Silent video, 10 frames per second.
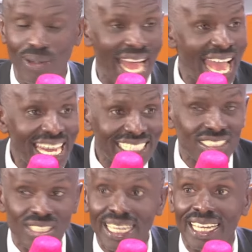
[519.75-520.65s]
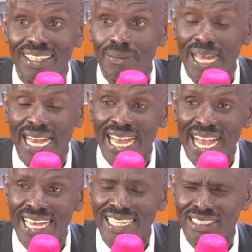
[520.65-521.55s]
I asked, I
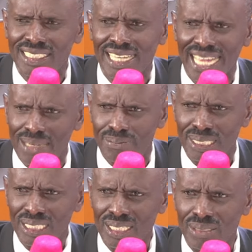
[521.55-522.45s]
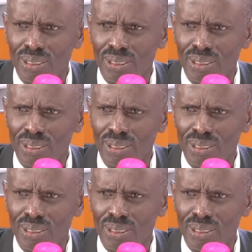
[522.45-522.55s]
asked help mm.